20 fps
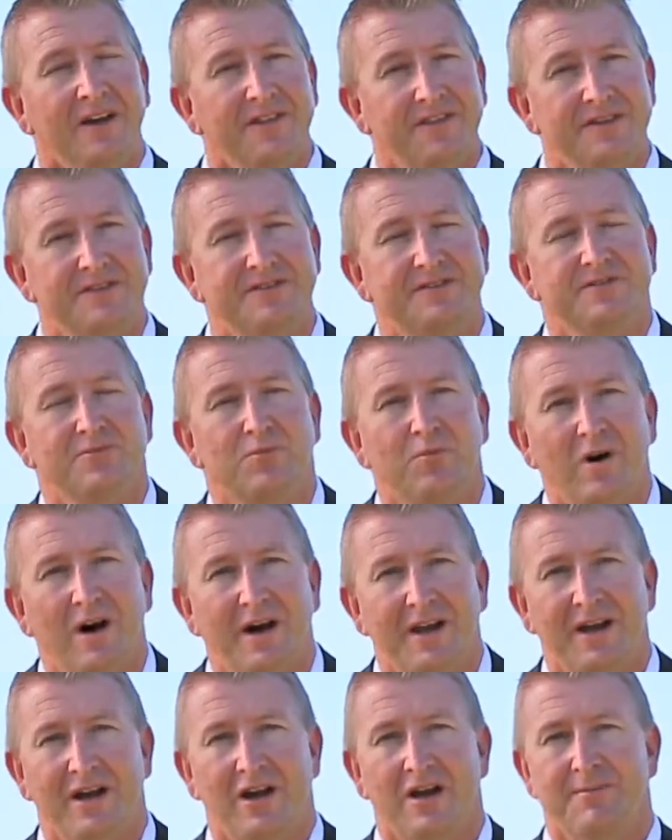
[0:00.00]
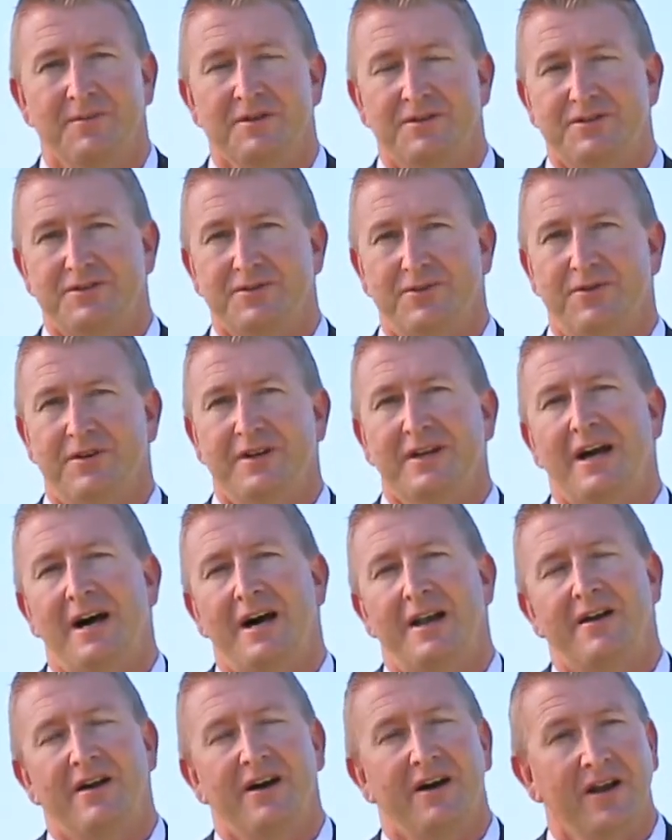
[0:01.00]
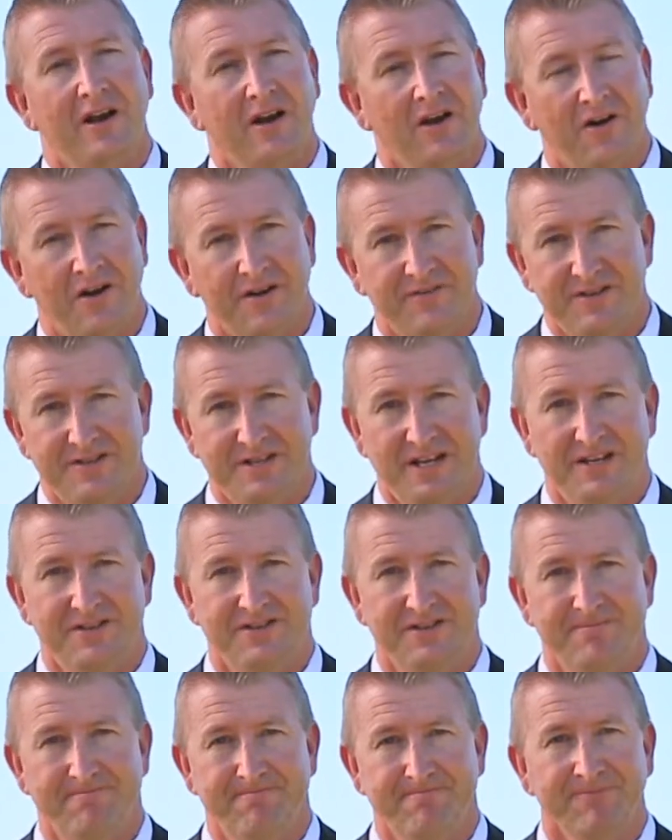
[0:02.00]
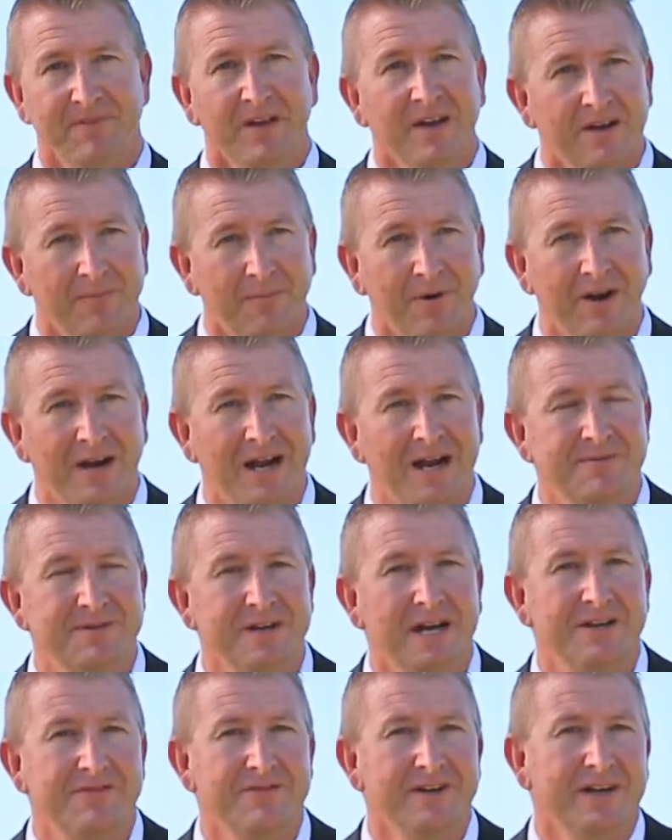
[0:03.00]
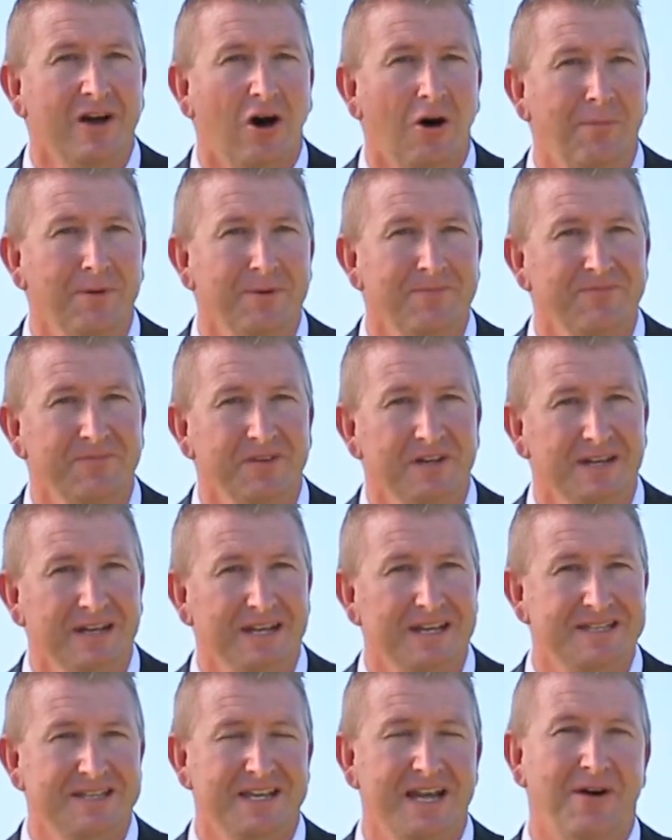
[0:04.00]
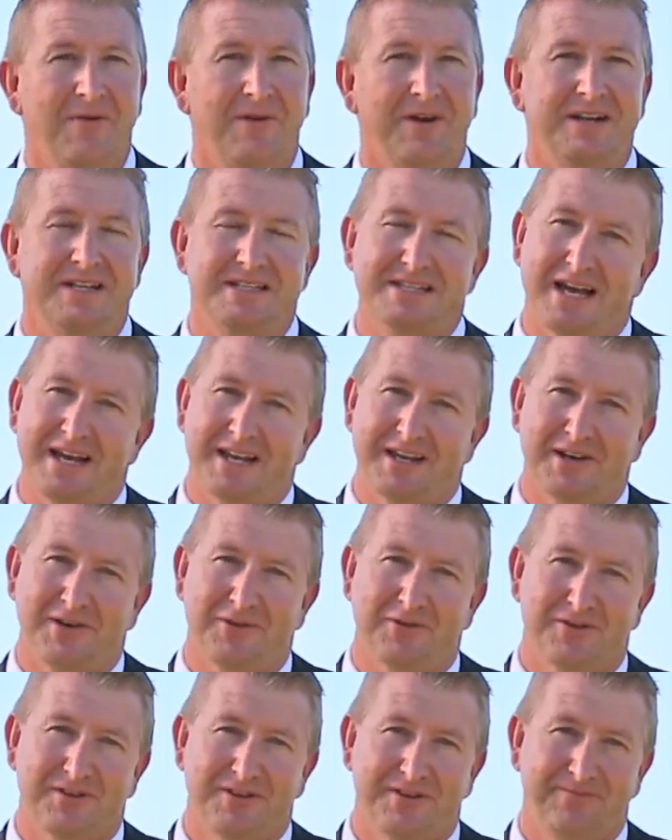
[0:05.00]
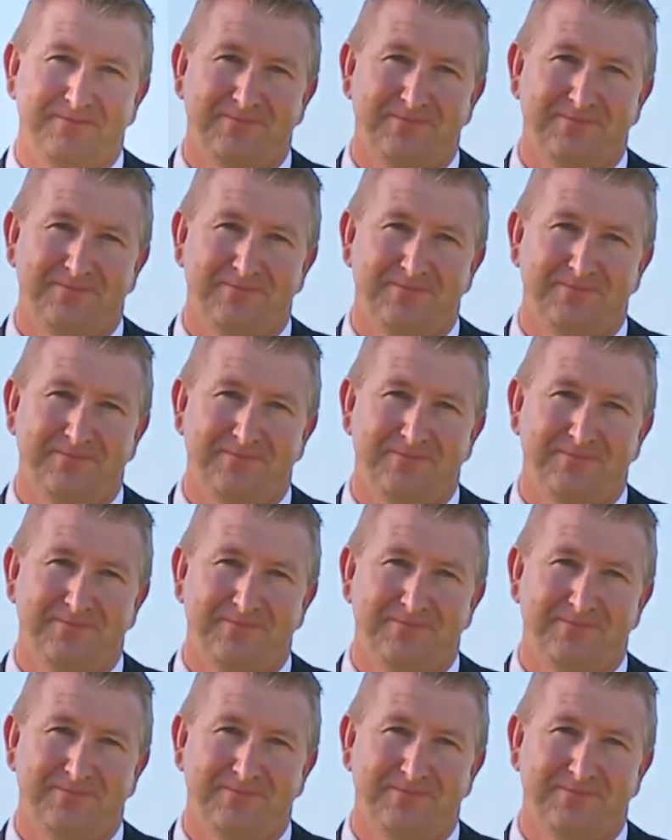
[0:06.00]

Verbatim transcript: This is one home that's sure to garner a lot of attention. My name's Adrian Colpin, let's go in and take a look.